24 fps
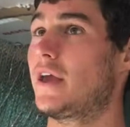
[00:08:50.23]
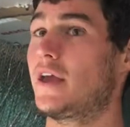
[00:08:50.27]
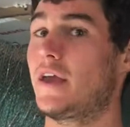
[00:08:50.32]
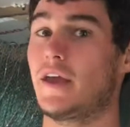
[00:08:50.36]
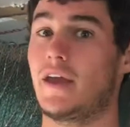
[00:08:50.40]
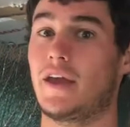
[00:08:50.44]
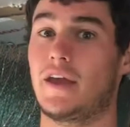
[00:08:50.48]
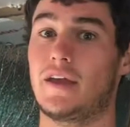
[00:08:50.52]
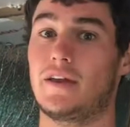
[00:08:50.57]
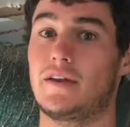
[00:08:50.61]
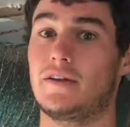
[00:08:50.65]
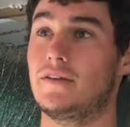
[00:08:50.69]

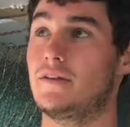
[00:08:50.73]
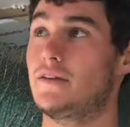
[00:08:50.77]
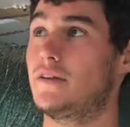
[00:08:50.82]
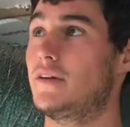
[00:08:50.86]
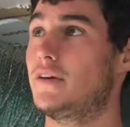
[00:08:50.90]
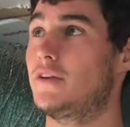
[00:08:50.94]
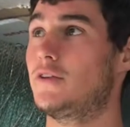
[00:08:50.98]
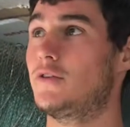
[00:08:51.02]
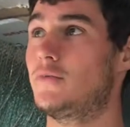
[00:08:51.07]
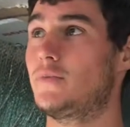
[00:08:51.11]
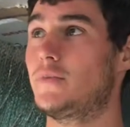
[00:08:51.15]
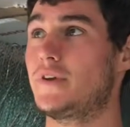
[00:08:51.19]
and
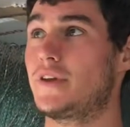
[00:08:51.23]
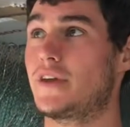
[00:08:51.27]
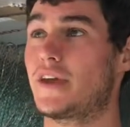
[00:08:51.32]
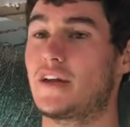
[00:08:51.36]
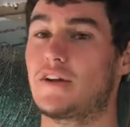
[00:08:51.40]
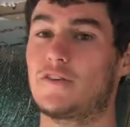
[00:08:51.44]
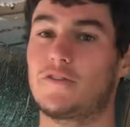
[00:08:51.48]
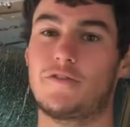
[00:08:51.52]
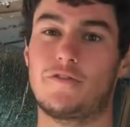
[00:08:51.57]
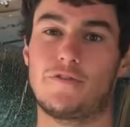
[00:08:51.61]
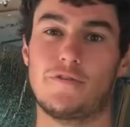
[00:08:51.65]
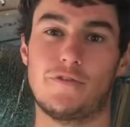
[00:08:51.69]
it'll be
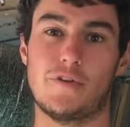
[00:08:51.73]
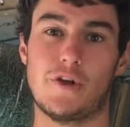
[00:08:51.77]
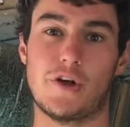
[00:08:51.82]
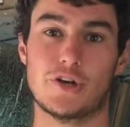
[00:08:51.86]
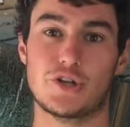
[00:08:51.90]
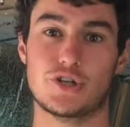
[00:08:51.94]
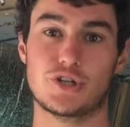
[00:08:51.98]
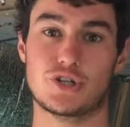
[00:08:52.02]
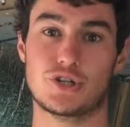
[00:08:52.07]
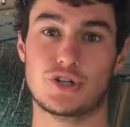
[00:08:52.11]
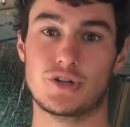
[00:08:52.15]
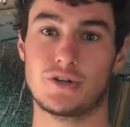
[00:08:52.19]
kind of
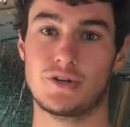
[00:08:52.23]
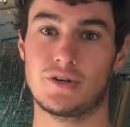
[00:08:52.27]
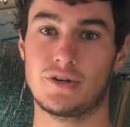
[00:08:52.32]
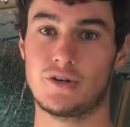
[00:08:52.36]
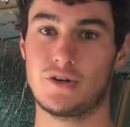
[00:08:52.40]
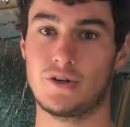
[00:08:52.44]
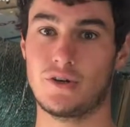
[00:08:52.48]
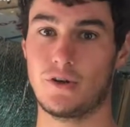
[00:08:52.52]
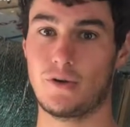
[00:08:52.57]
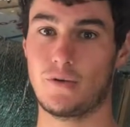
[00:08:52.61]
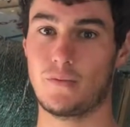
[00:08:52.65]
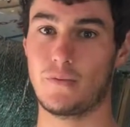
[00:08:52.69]
flush
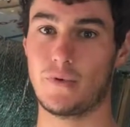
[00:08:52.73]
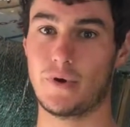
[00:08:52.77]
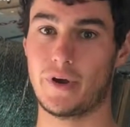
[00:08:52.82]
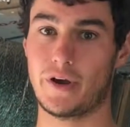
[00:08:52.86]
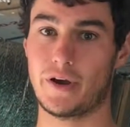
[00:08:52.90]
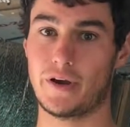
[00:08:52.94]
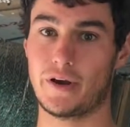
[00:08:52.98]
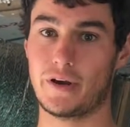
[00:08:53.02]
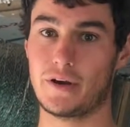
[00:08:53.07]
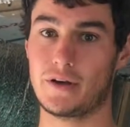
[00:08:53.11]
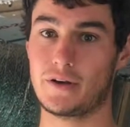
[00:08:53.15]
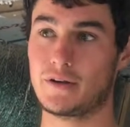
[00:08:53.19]

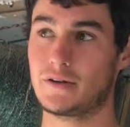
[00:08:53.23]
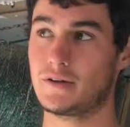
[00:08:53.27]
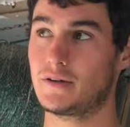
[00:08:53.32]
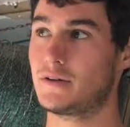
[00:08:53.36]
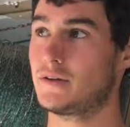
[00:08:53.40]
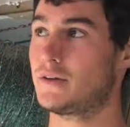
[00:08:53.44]
where